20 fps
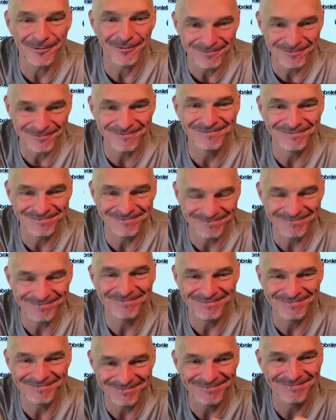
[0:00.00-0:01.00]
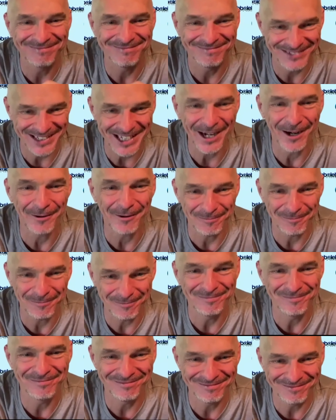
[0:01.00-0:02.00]
then pour it in? Okay. Yep.
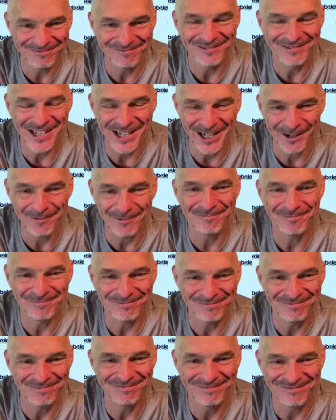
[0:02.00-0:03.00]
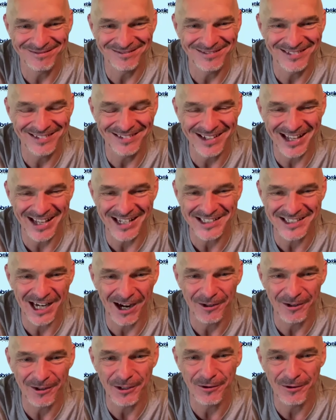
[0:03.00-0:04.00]
Yep. That's
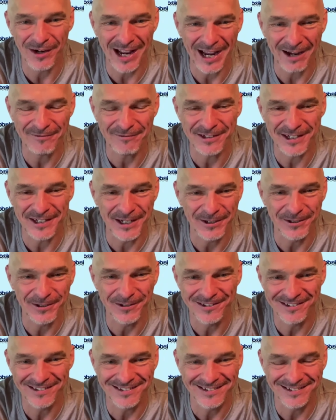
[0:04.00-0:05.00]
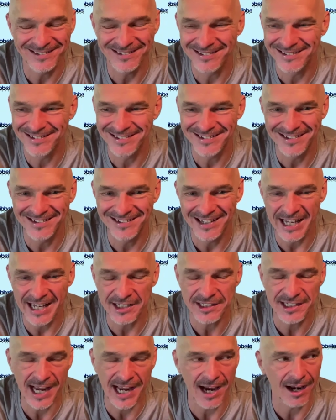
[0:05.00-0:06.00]
all you would have to do.
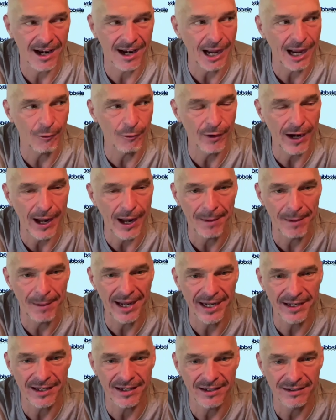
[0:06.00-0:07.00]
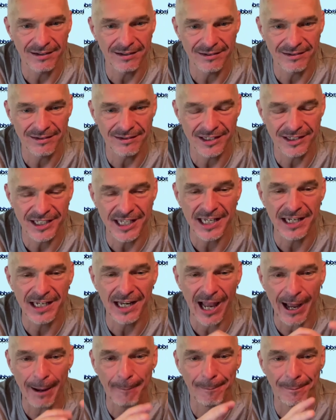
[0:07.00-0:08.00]
It's kind of like when I make a, a key
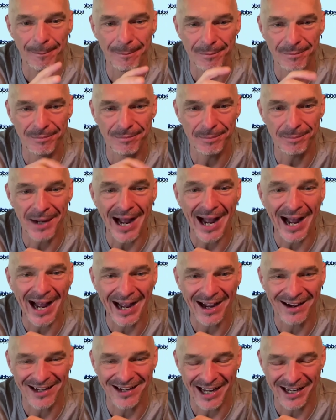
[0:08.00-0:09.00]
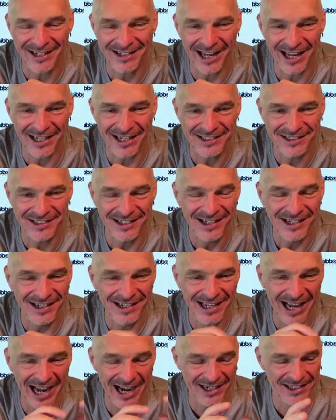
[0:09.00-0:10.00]
lime pie. I, I,
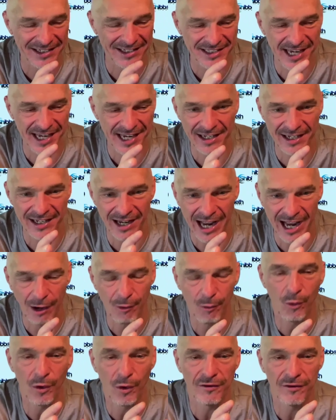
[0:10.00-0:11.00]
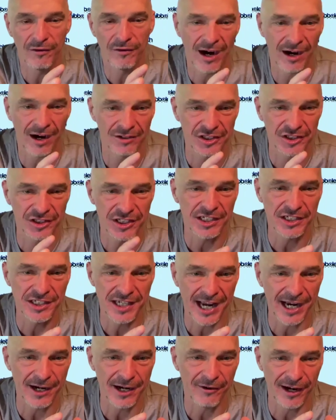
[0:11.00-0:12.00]
I can take like one of our
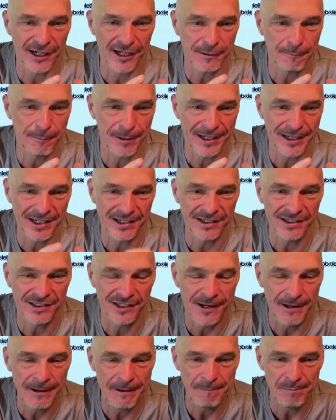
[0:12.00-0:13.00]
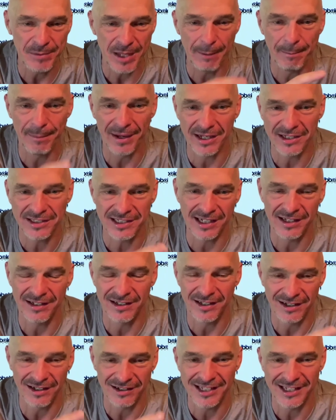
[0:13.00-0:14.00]
cheesecake recipes and mix in
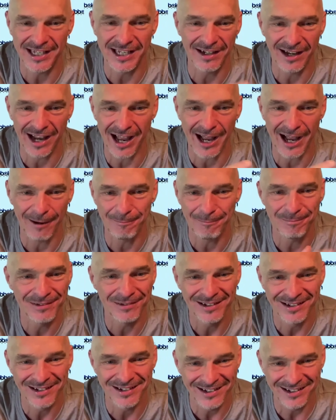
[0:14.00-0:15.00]
the key lime